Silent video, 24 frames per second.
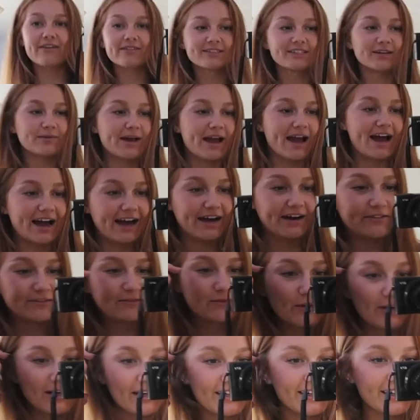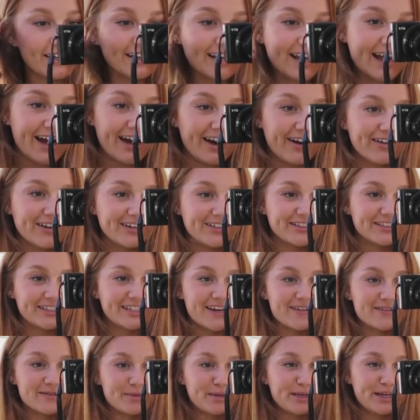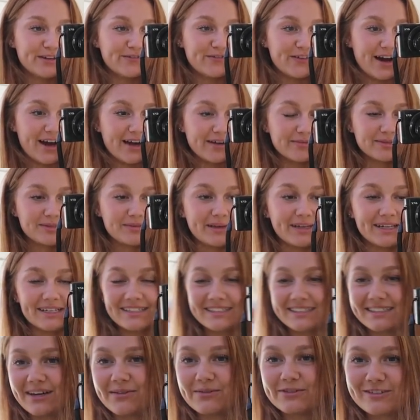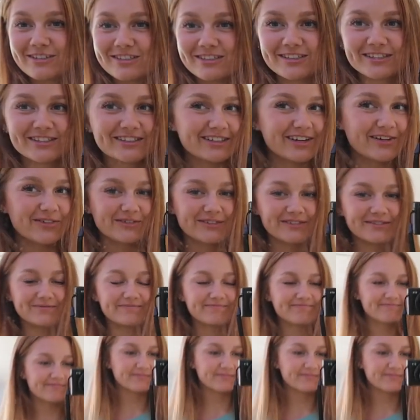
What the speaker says: Every time I have one now, it just gives me good vibes because it was just so